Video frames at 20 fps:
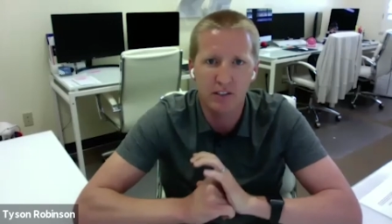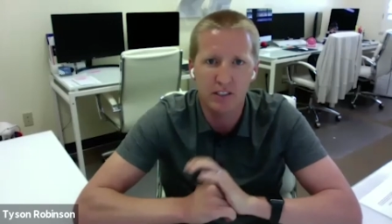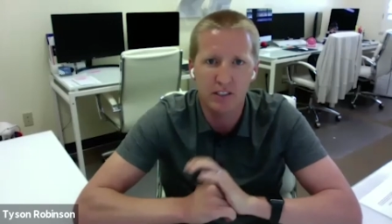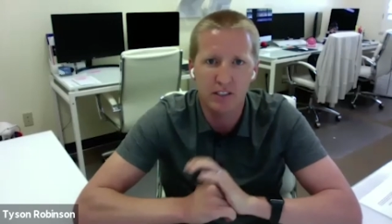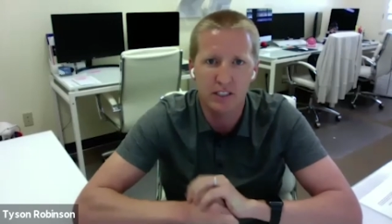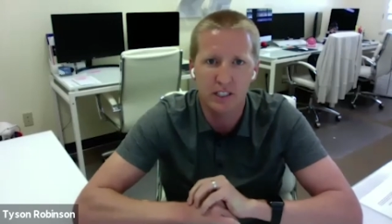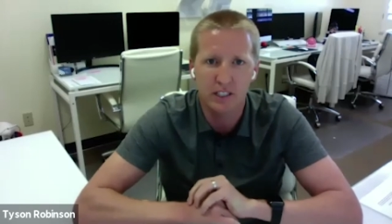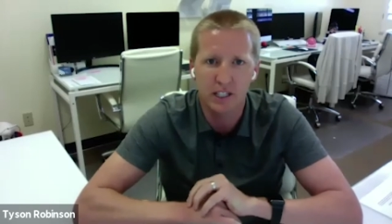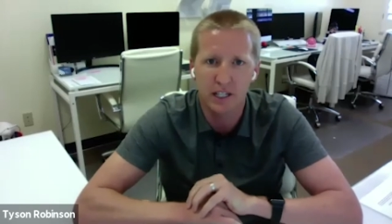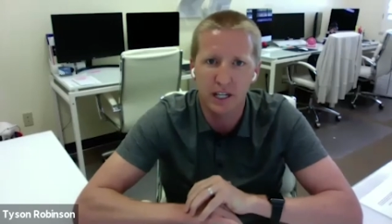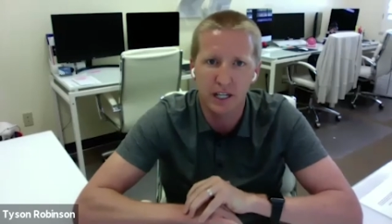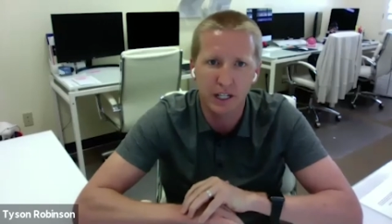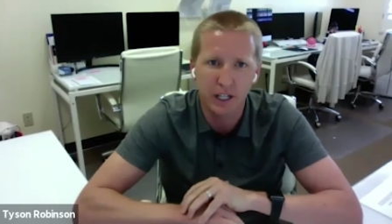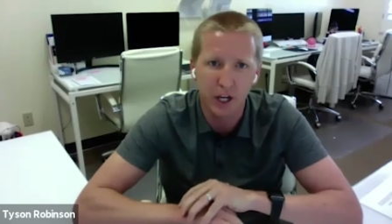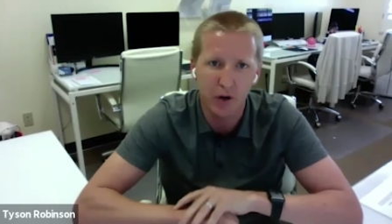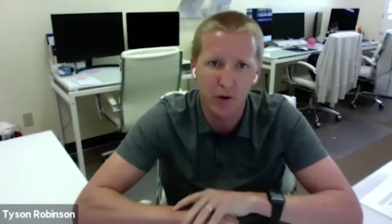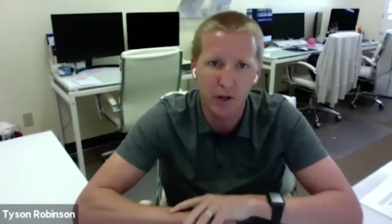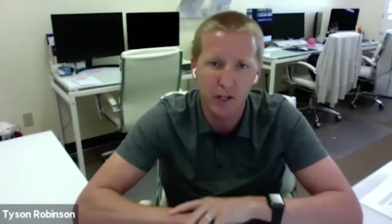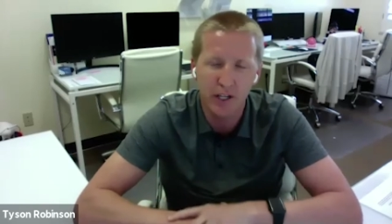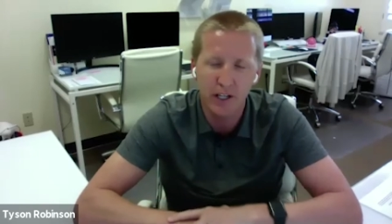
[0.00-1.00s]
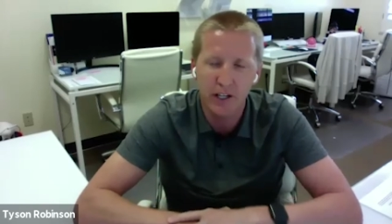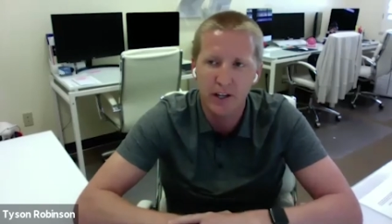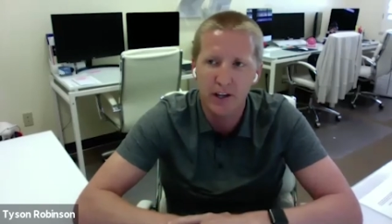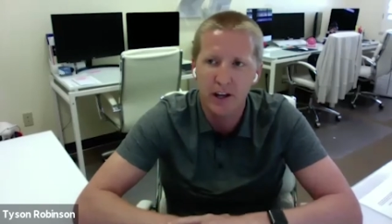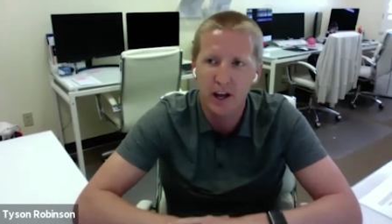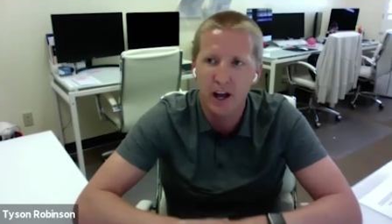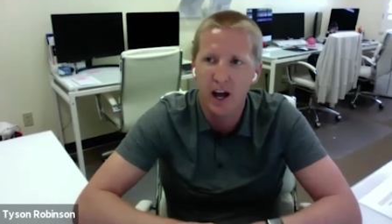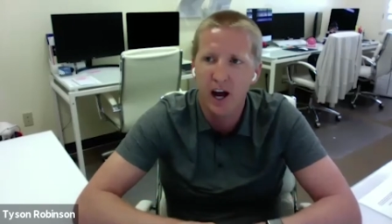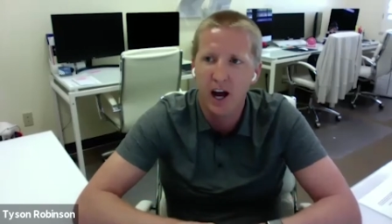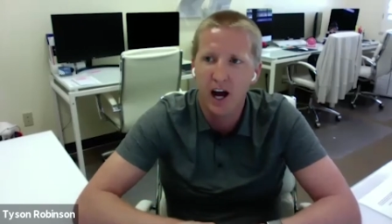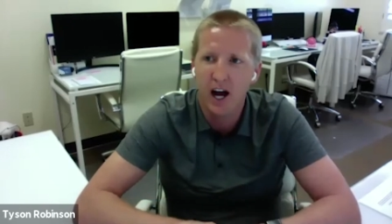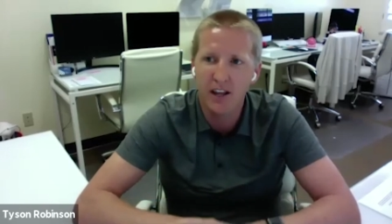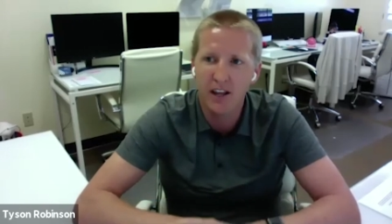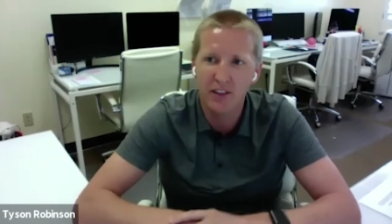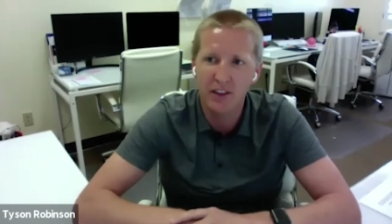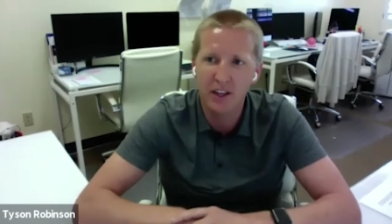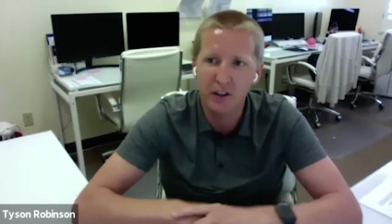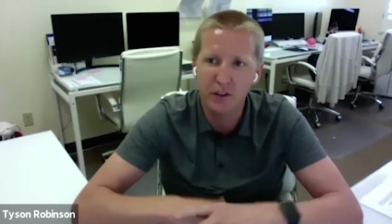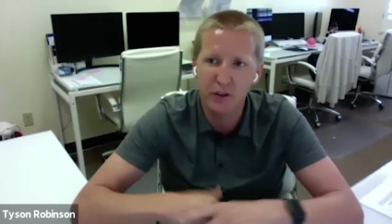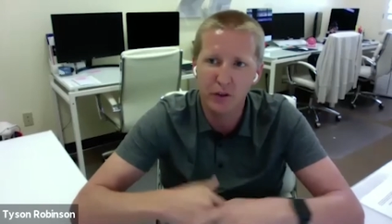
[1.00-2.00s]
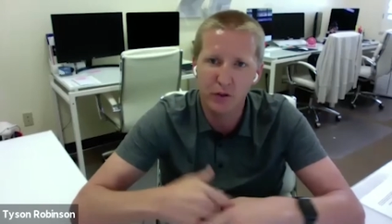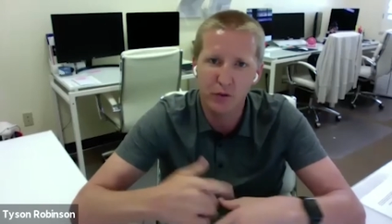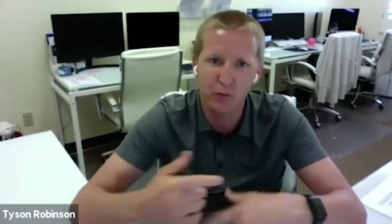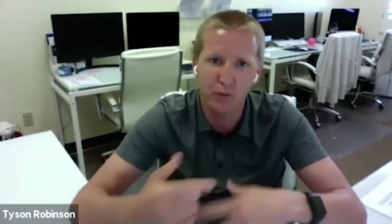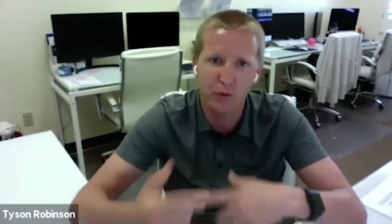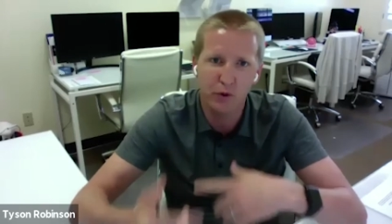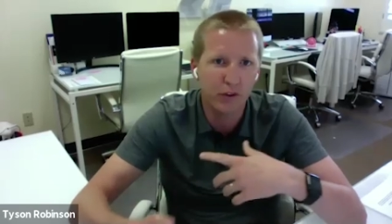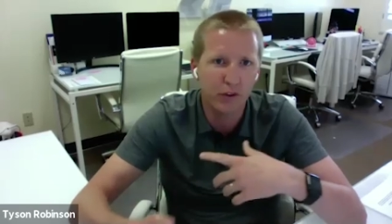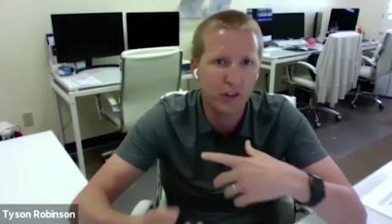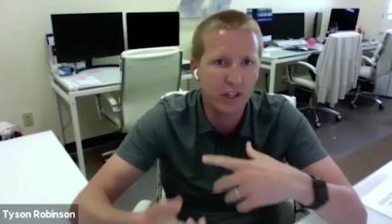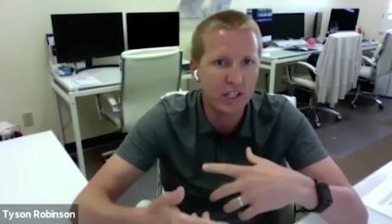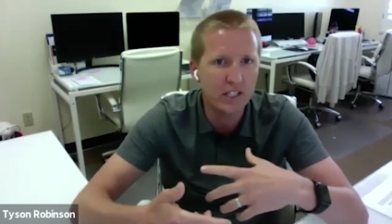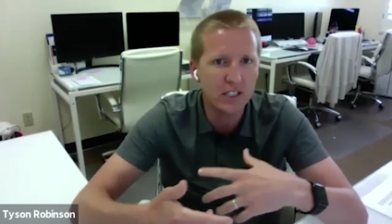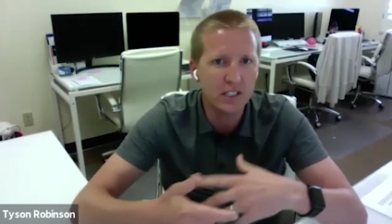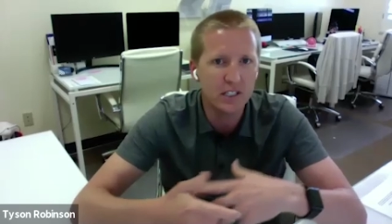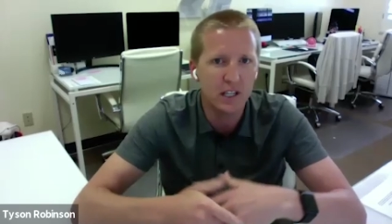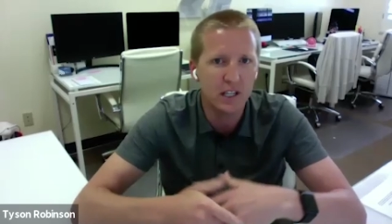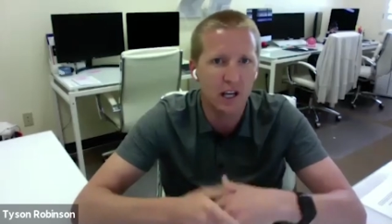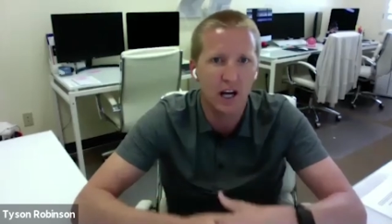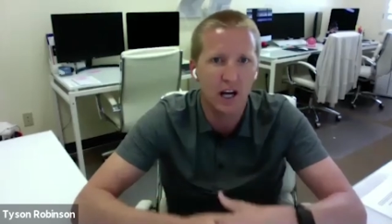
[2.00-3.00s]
Let's get it going. I think through this,